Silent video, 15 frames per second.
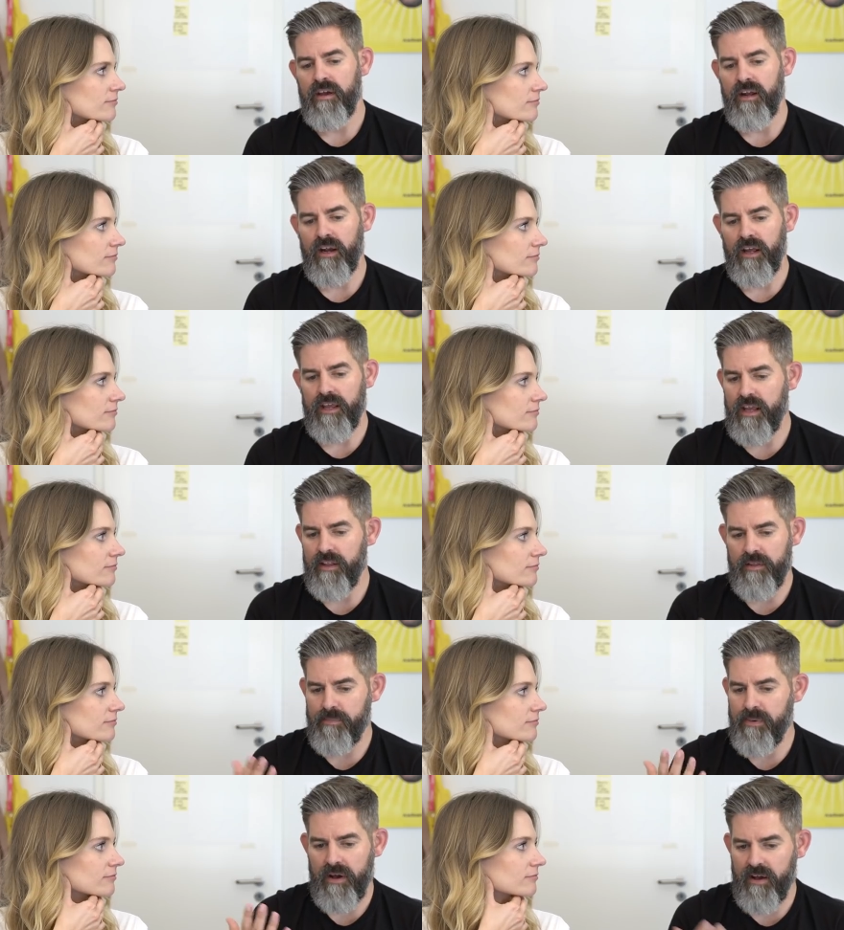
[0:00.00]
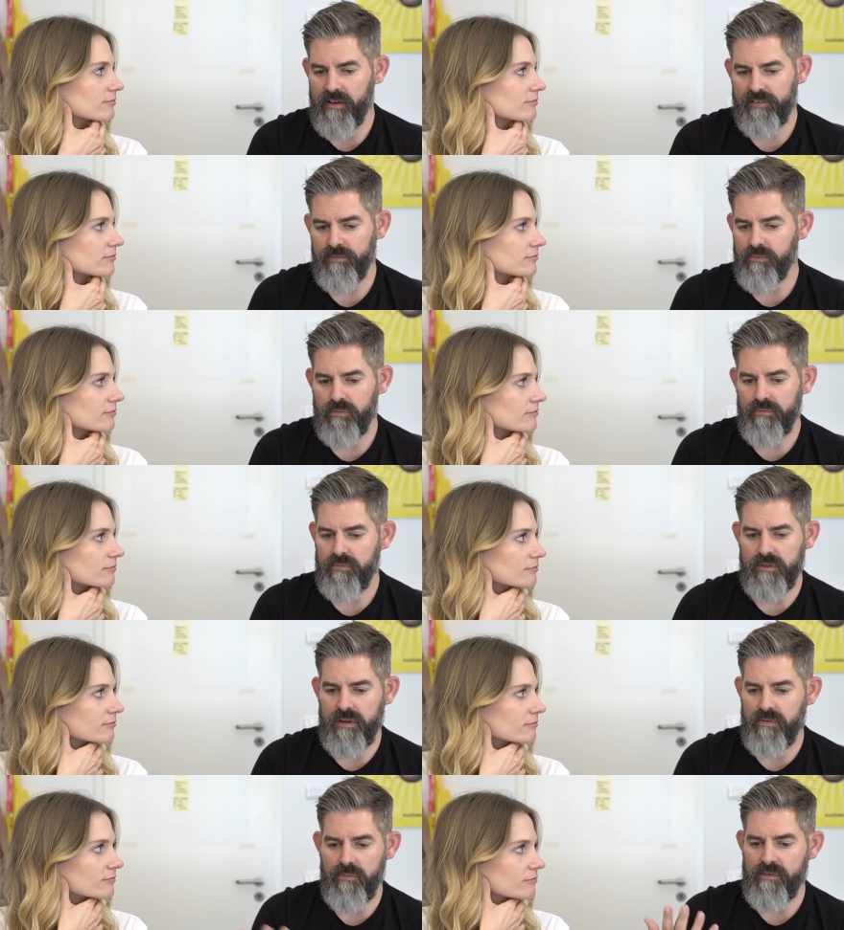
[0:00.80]
Speaker 1: And like in the past,
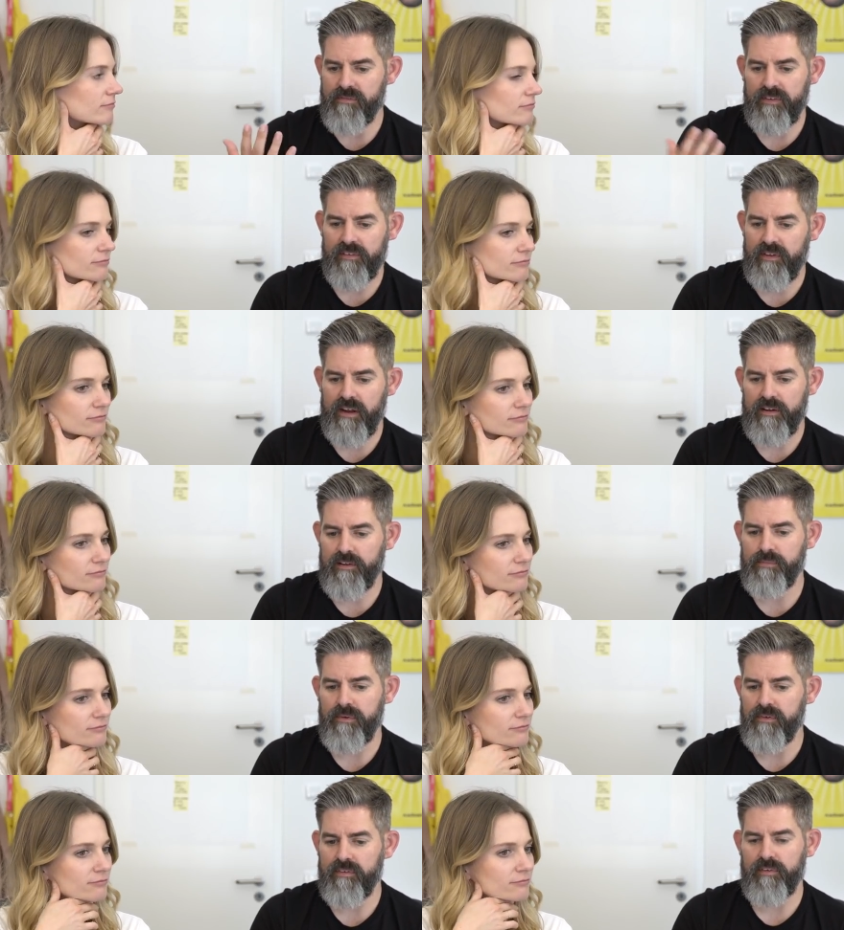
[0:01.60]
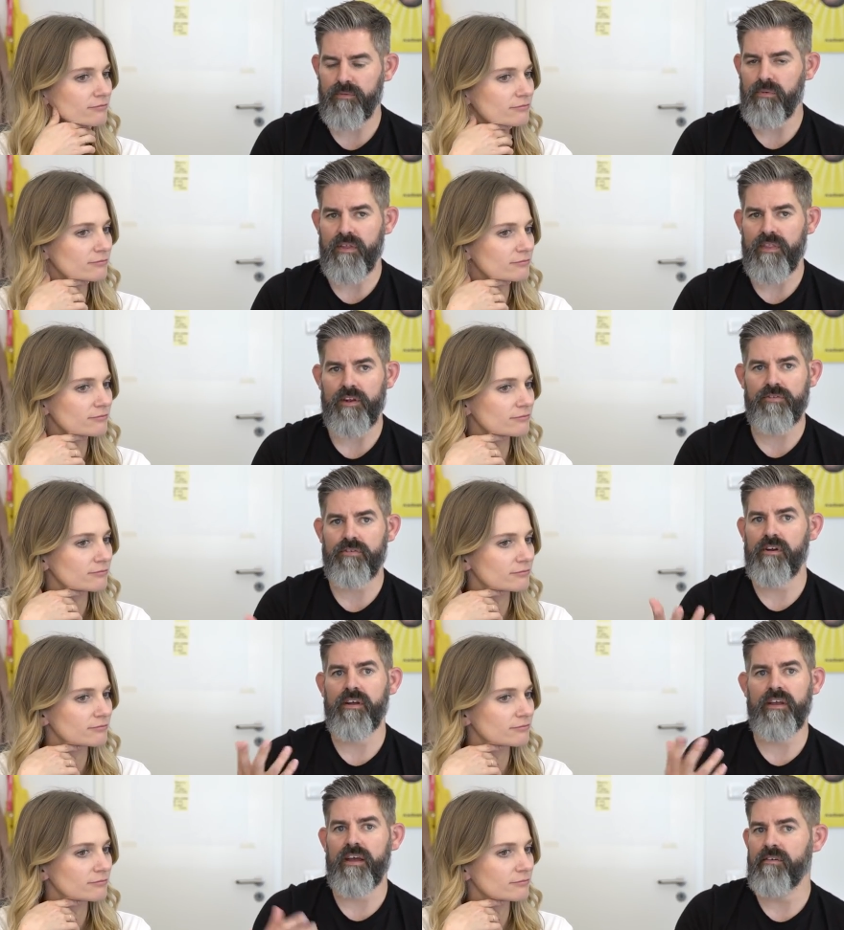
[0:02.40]
you know, we've just had experiences where they're
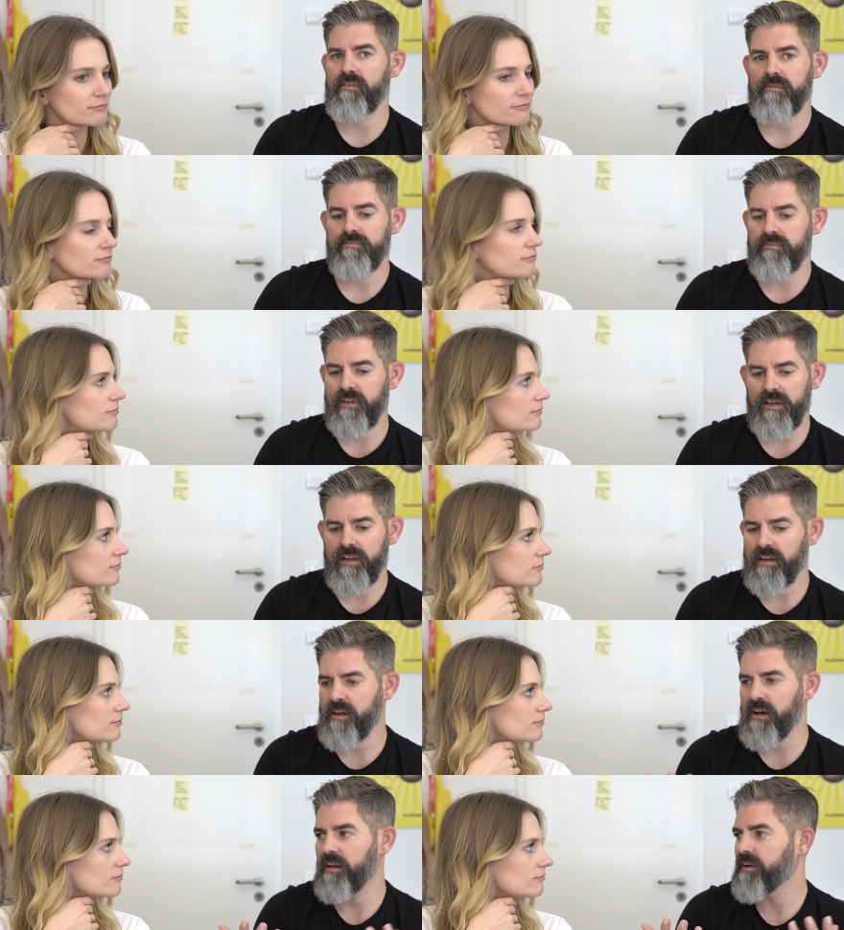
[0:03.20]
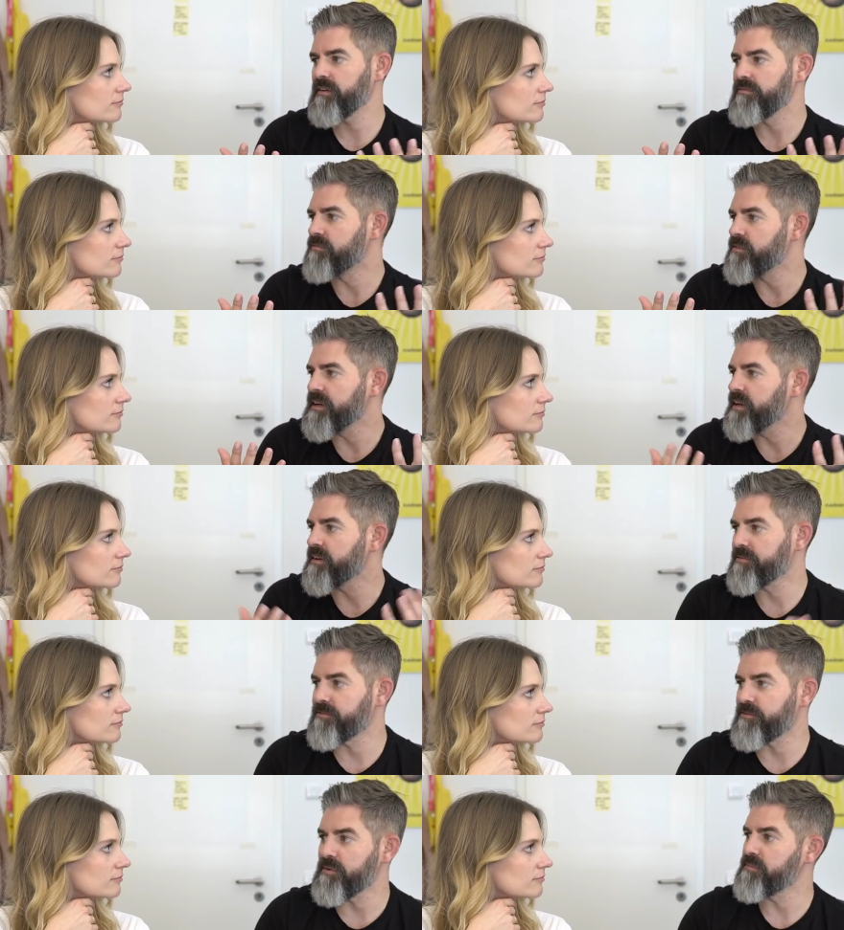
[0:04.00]
trying to get a, like a color
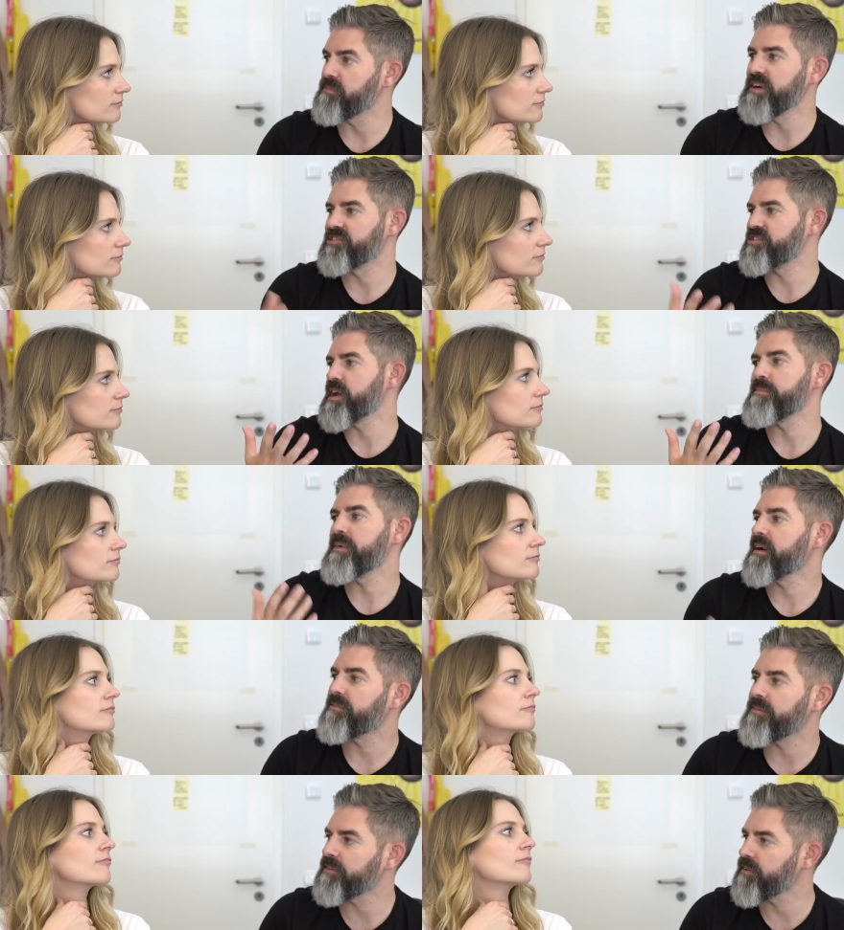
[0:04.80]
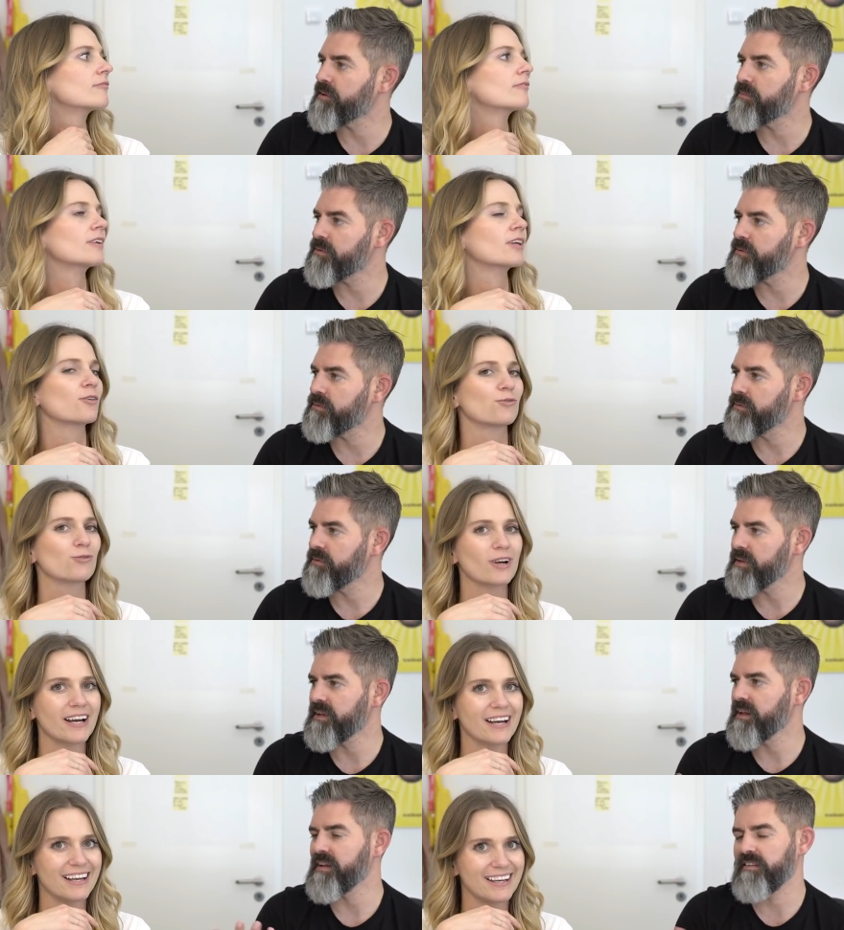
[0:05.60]
reading from a JPEG, for example.
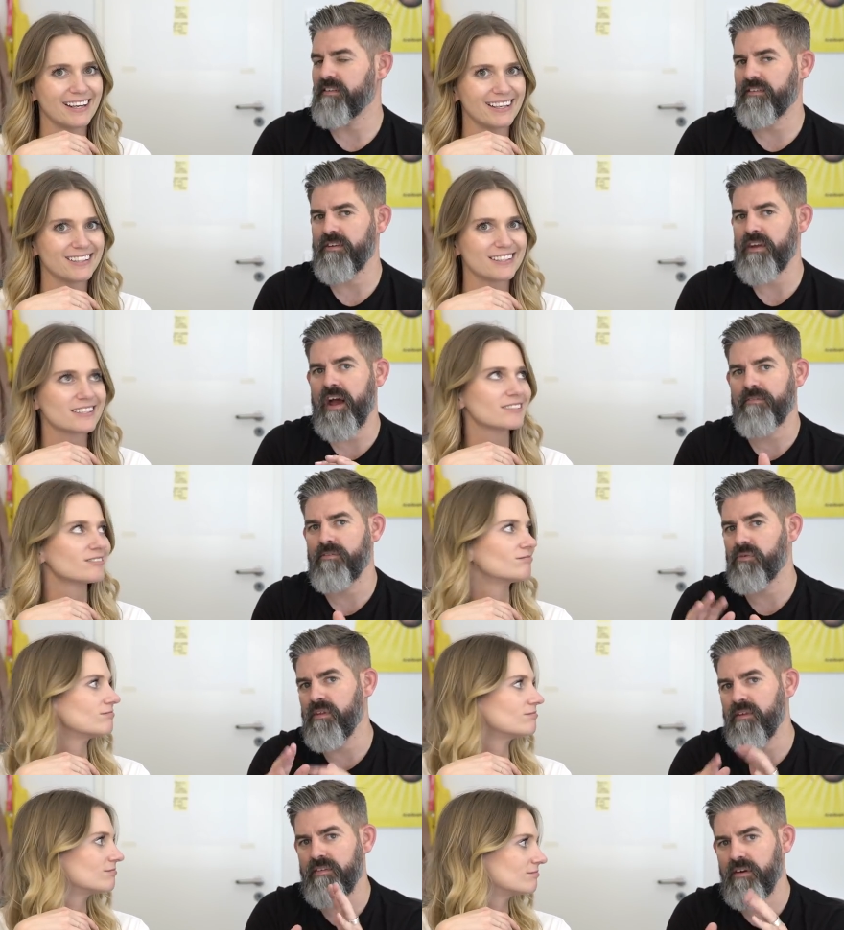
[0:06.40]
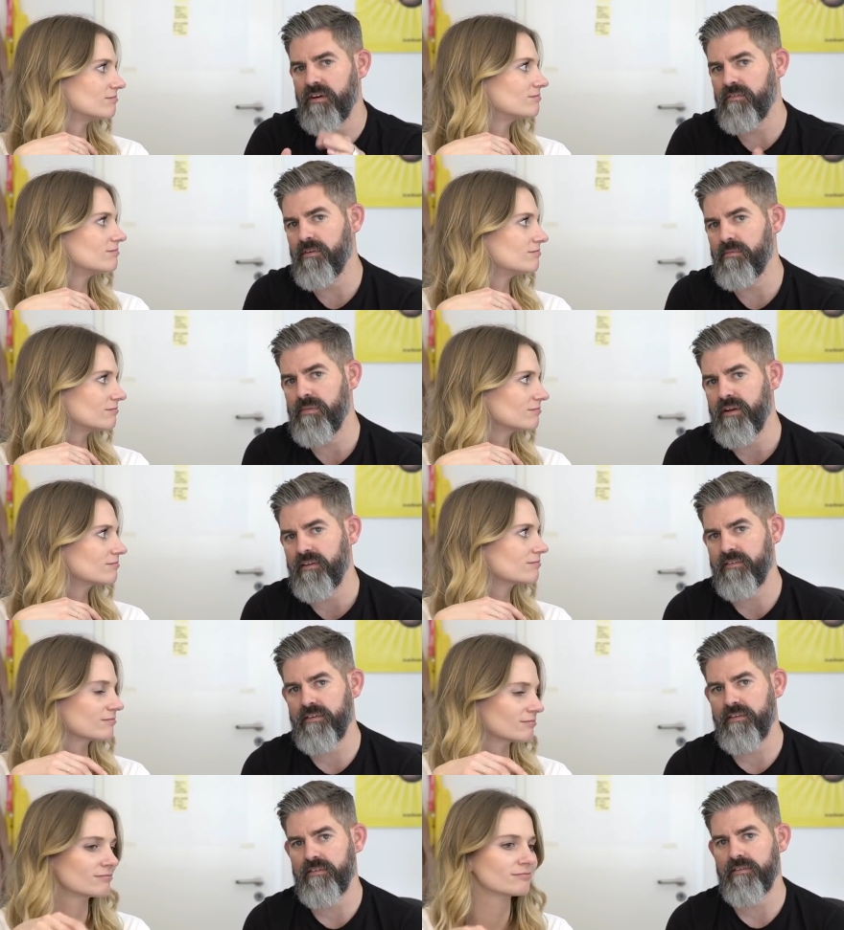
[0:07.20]
Right. You know, just you have all these kind of
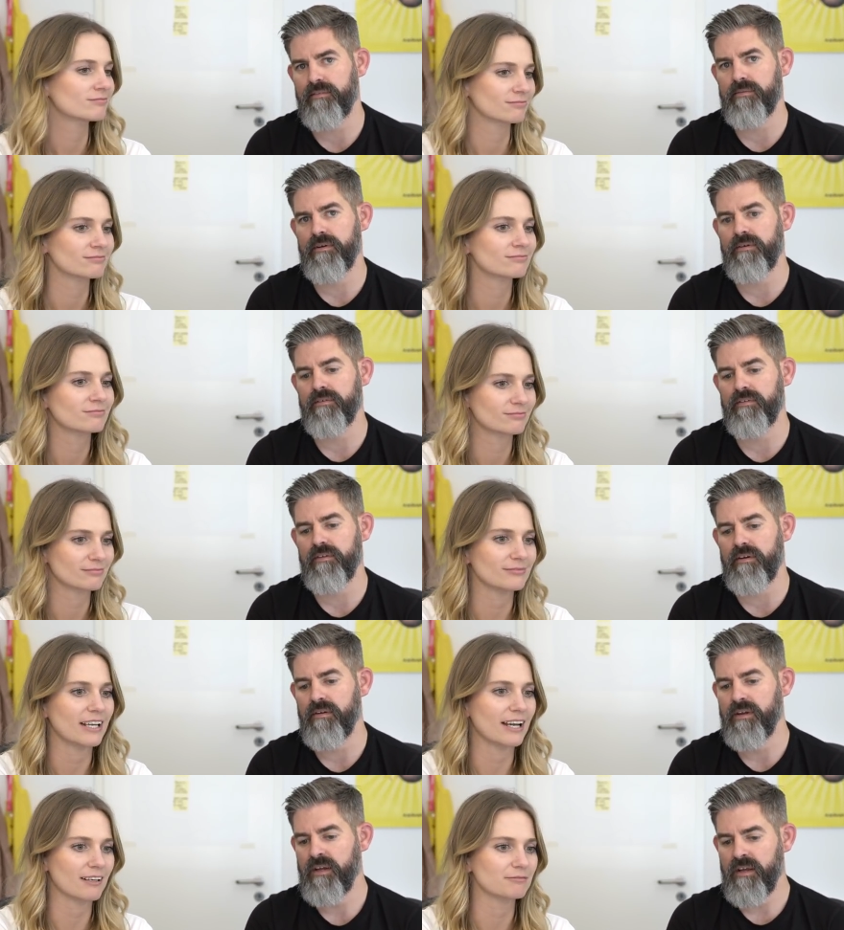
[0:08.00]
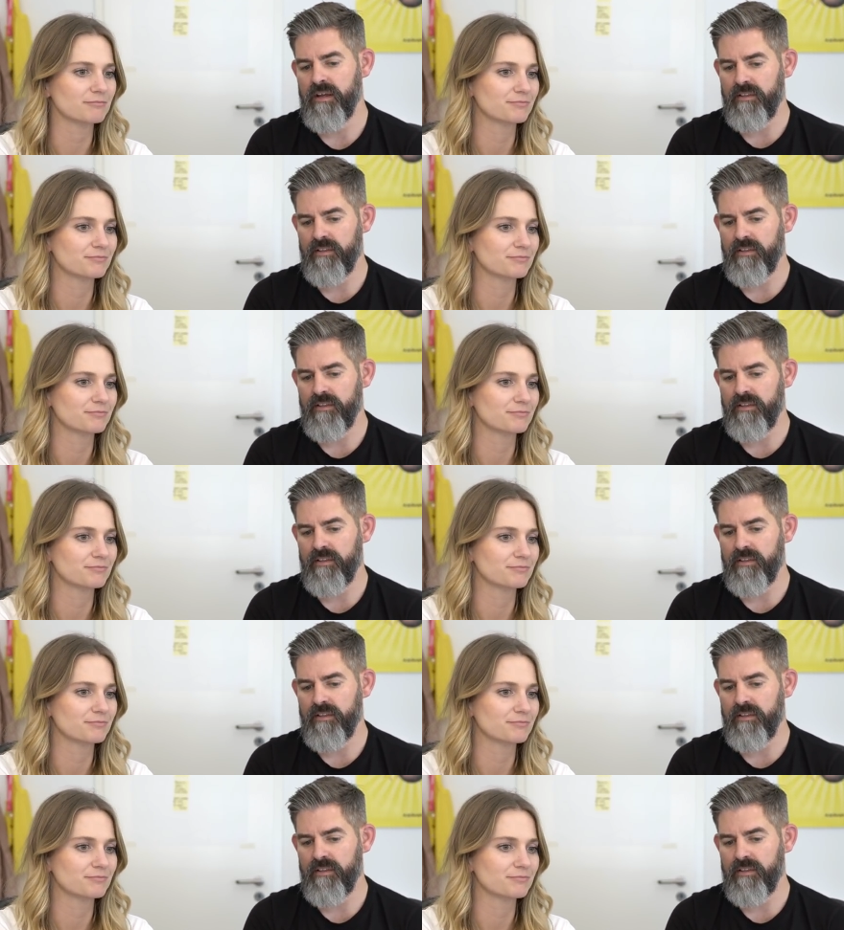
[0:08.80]
complexities as well. So yeah.